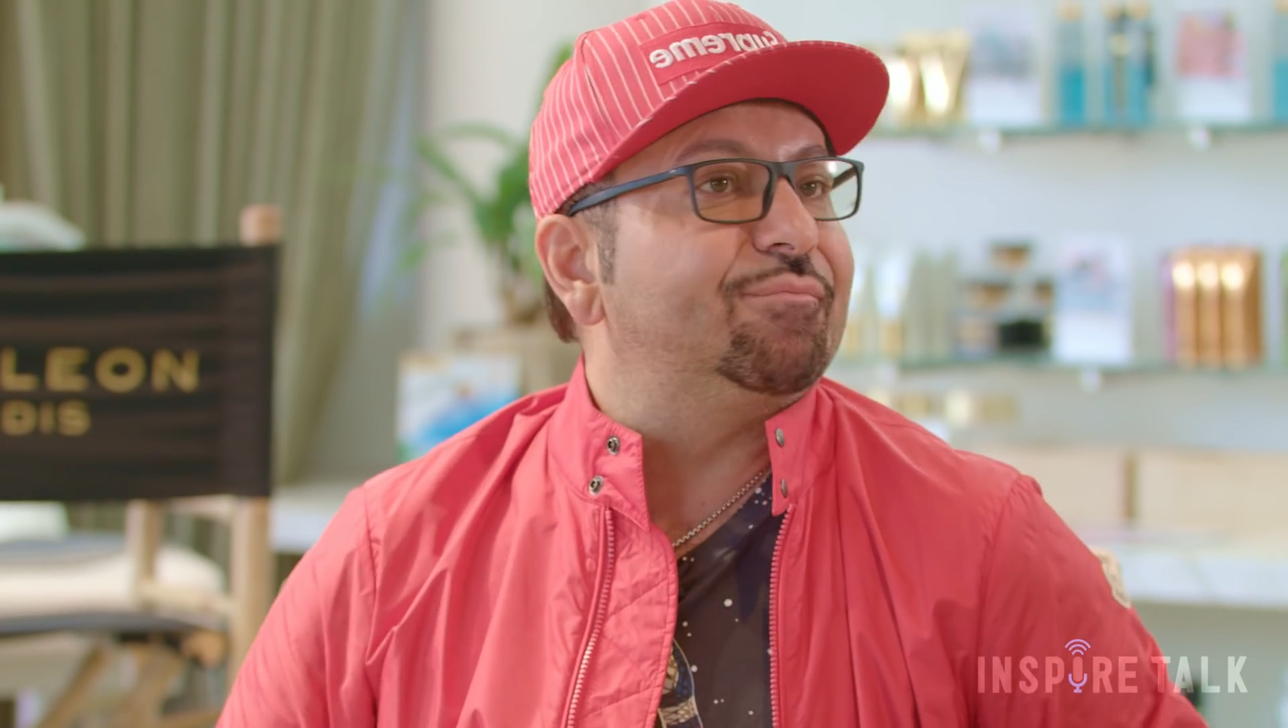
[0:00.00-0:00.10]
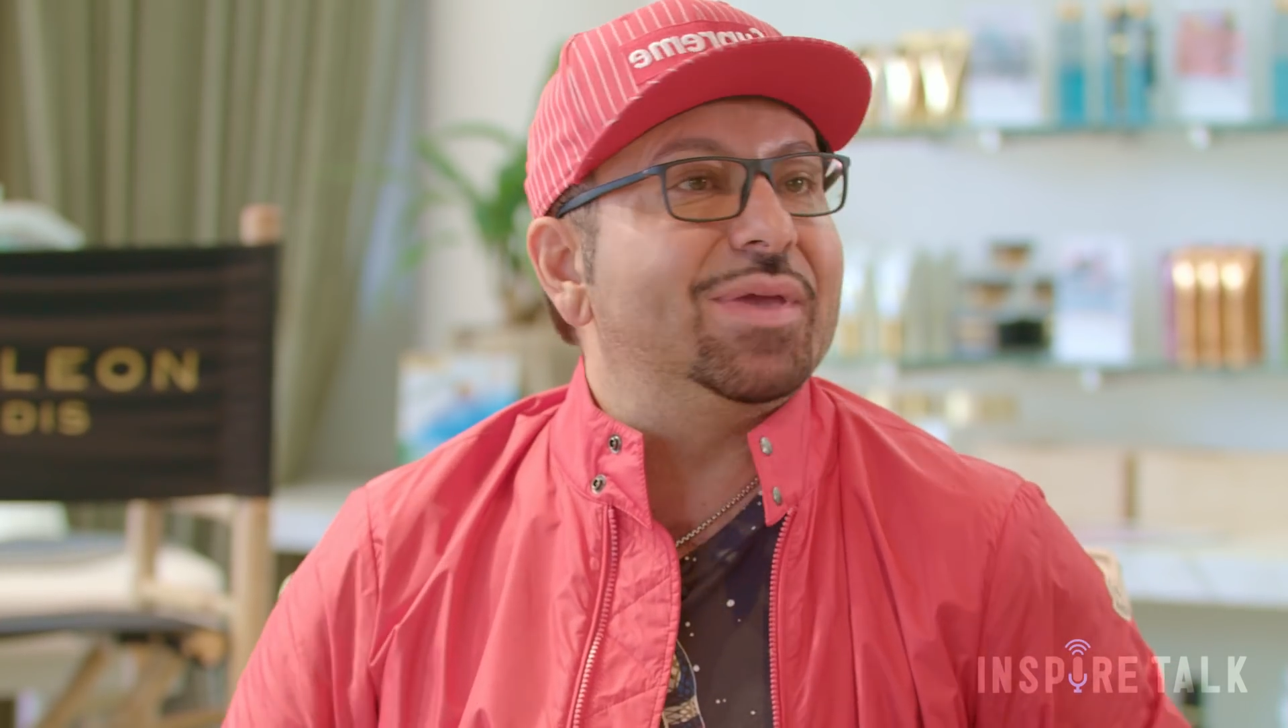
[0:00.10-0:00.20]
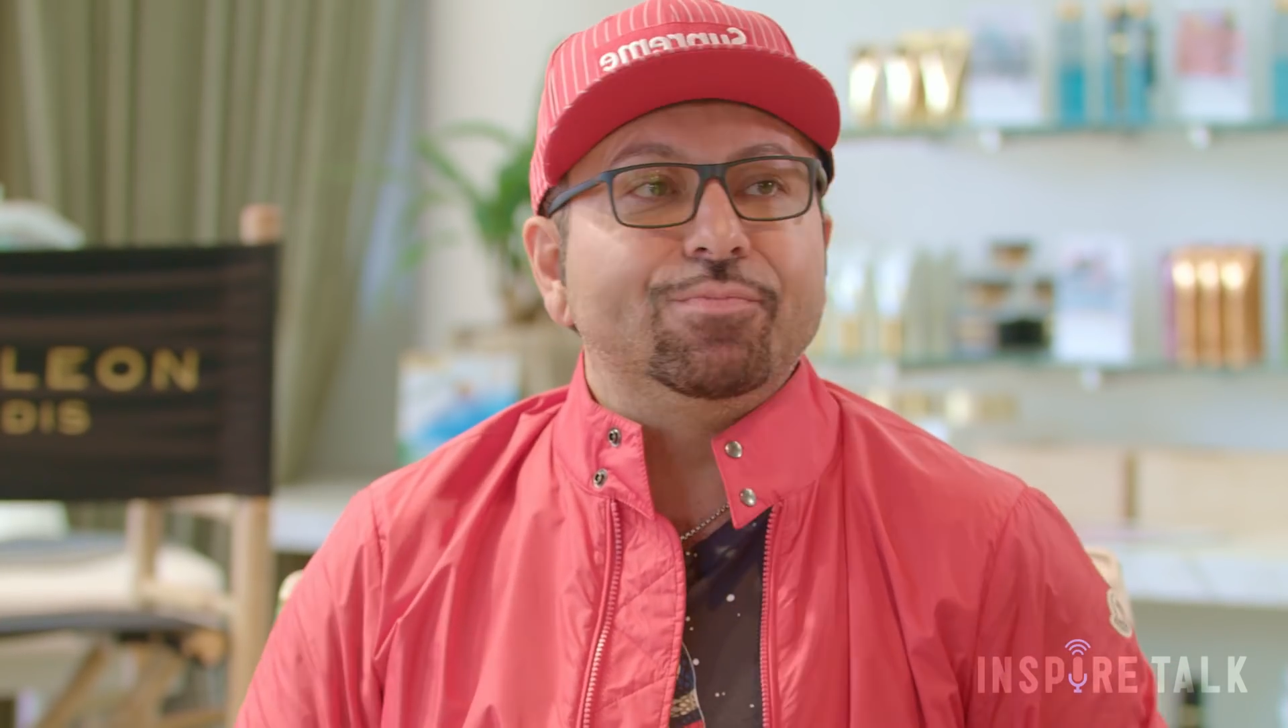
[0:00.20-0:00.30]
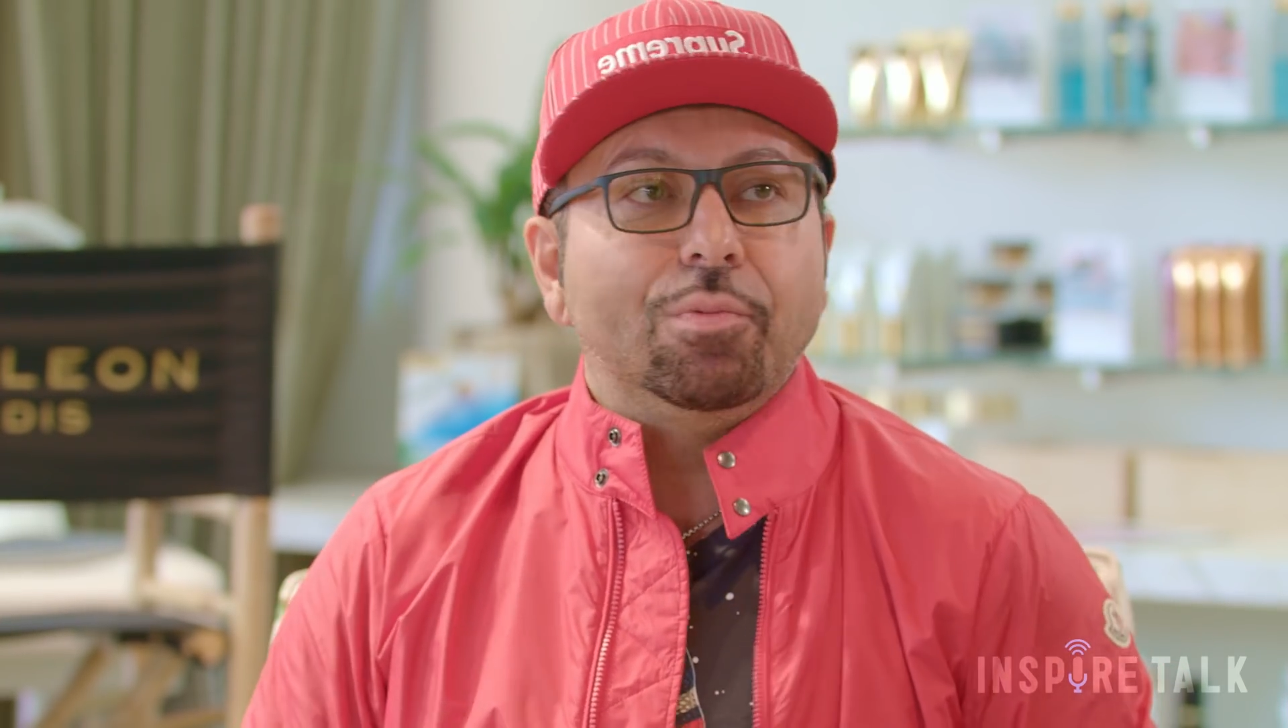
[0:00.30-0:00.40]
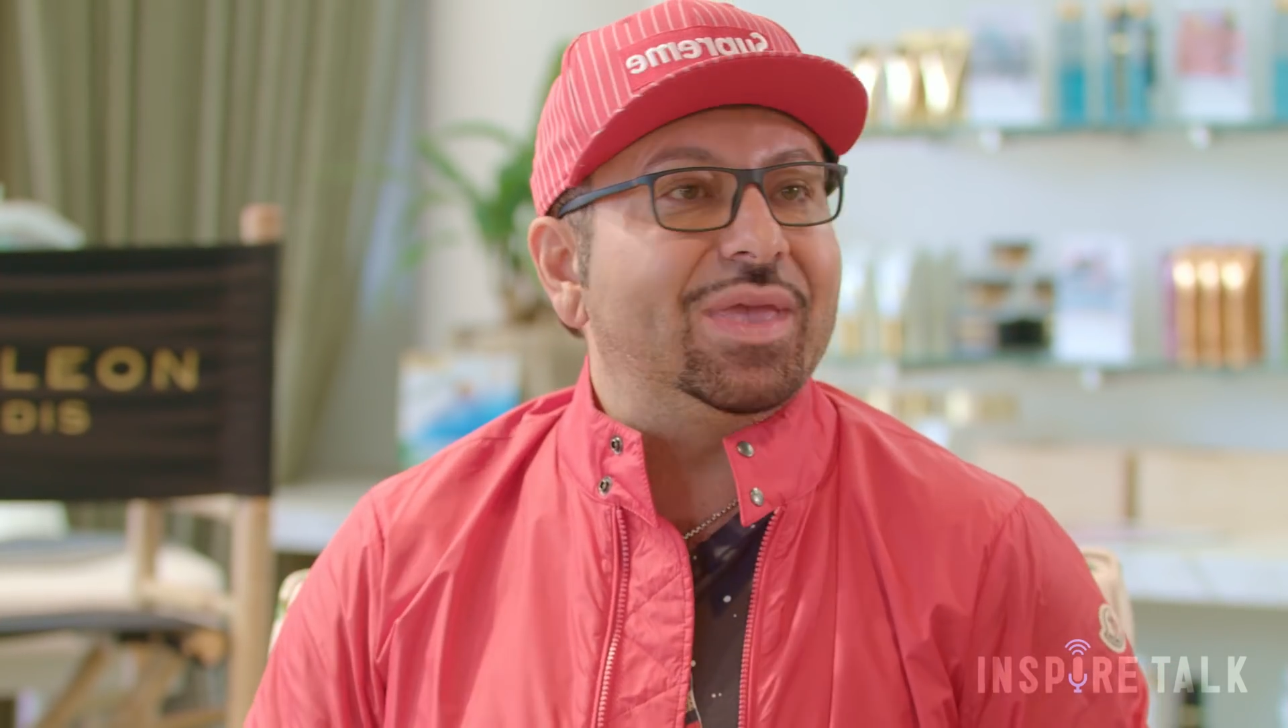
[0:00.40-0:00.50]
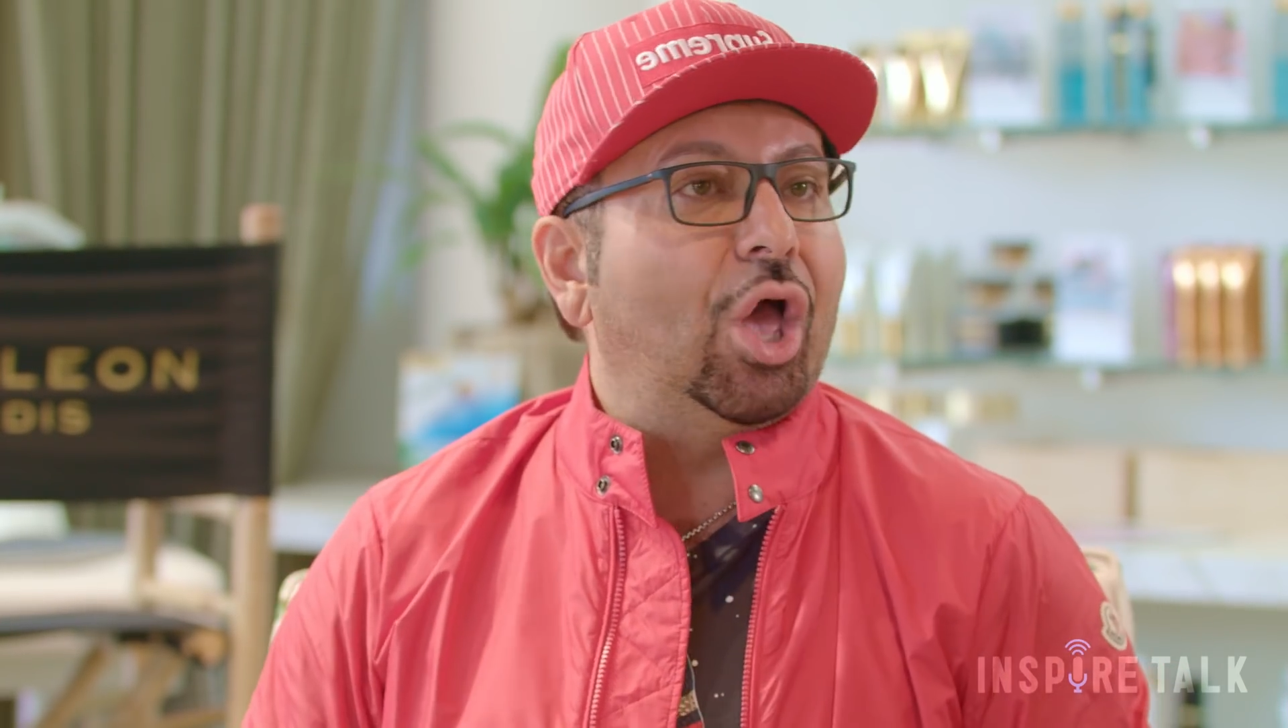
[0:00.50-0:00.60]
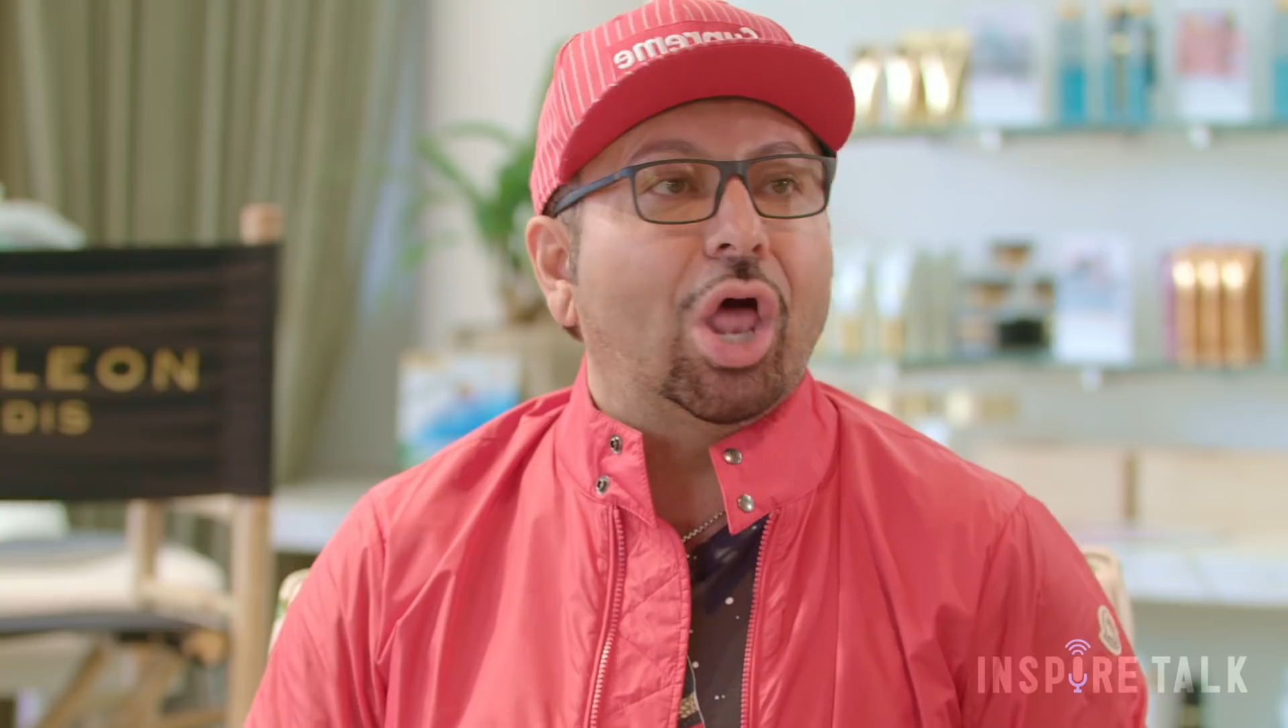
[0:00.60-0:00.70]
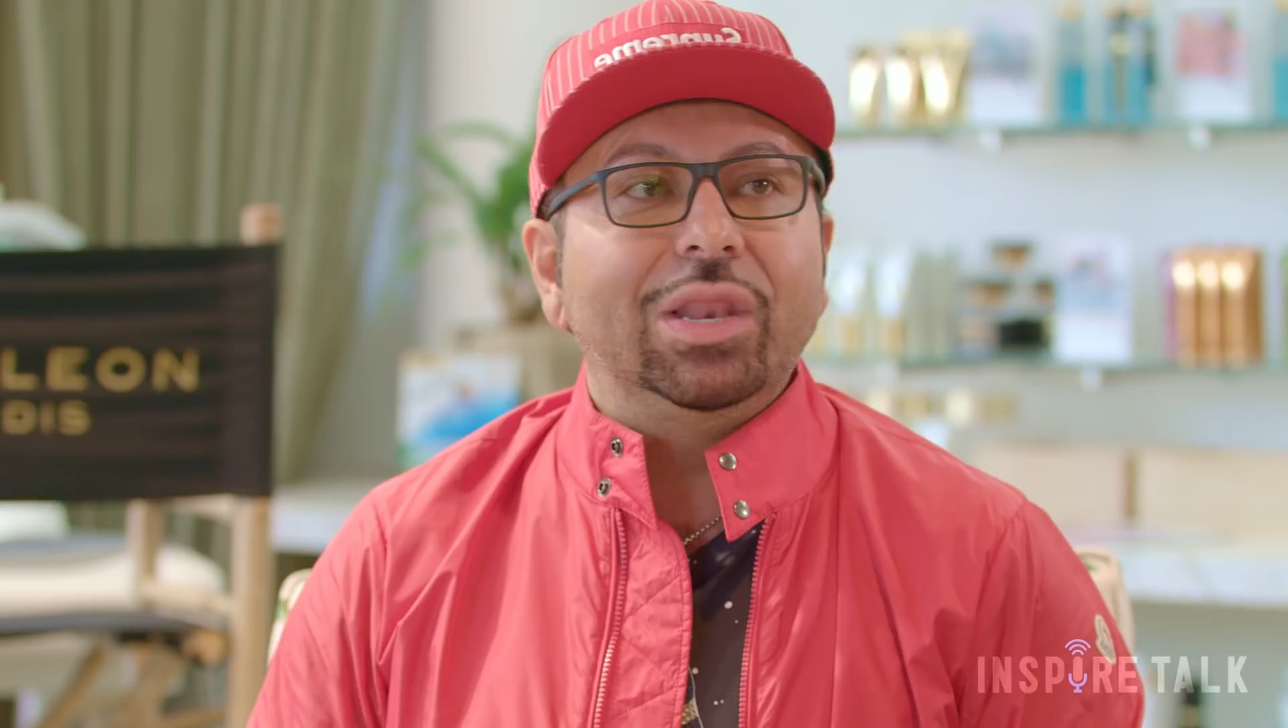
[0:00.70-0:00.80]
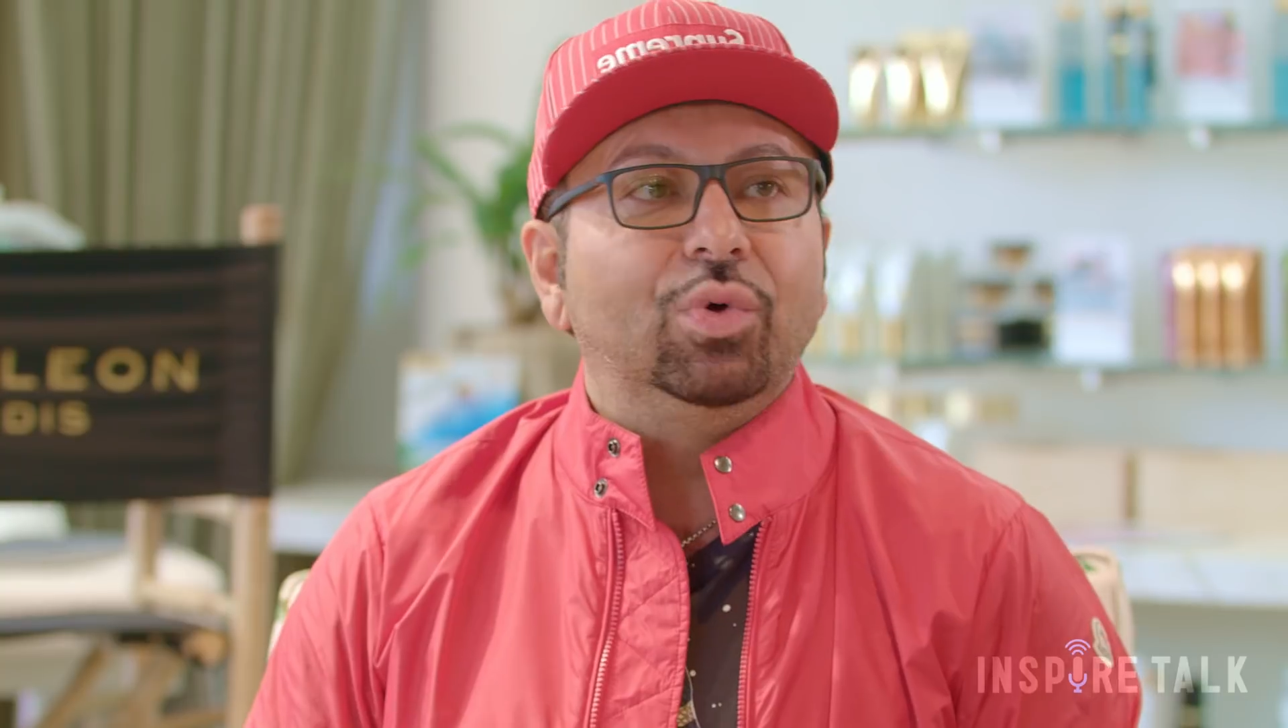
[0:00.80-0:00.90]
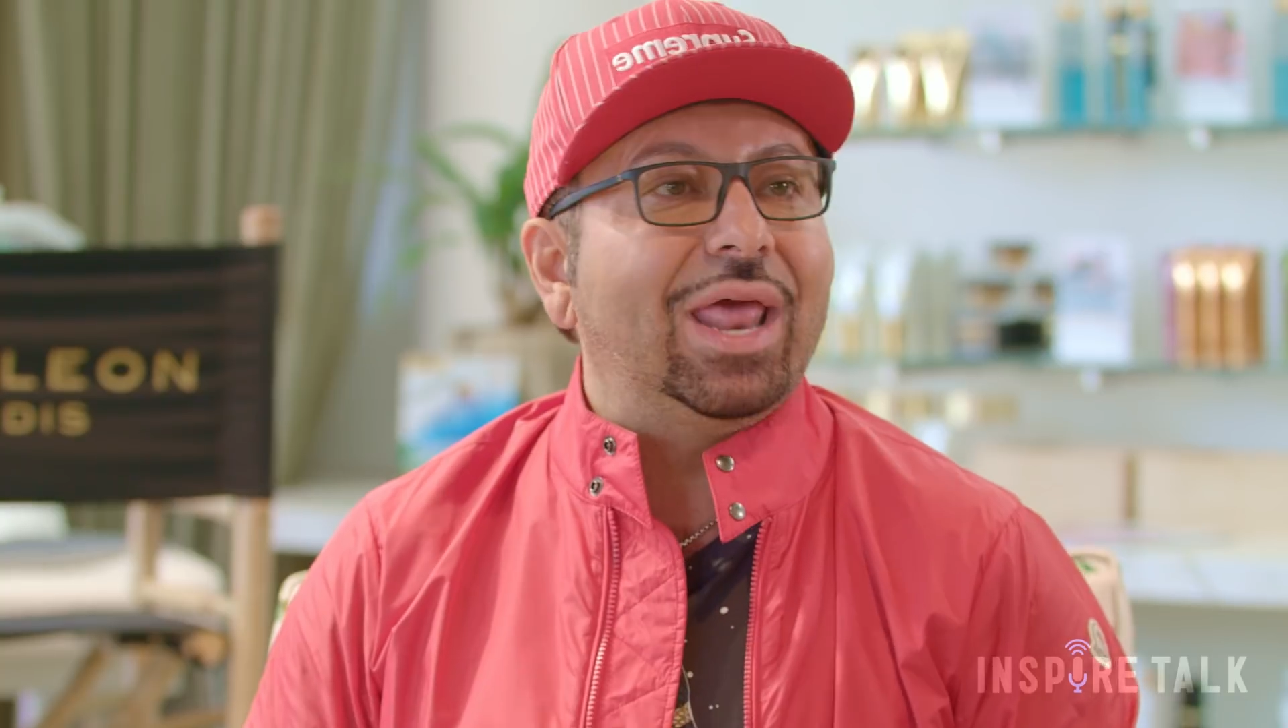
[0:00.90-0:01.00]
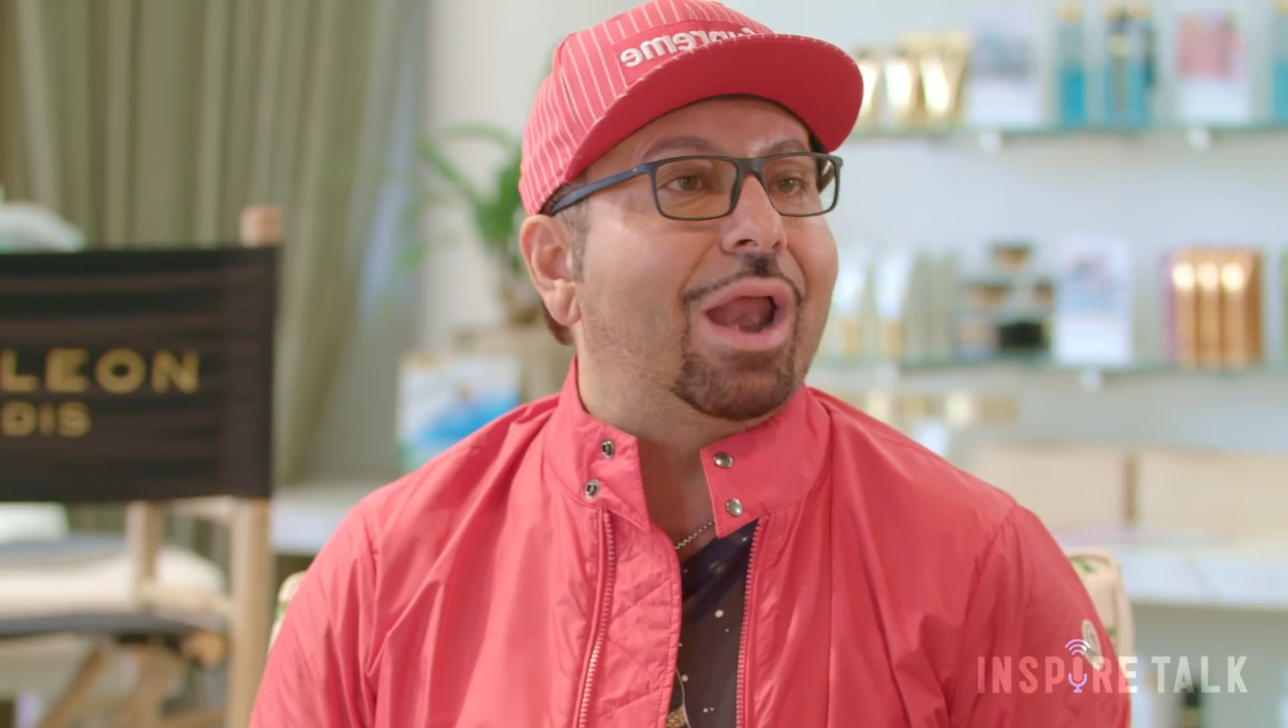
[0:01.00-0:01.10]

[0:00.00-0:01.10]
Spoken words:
people be Hollywood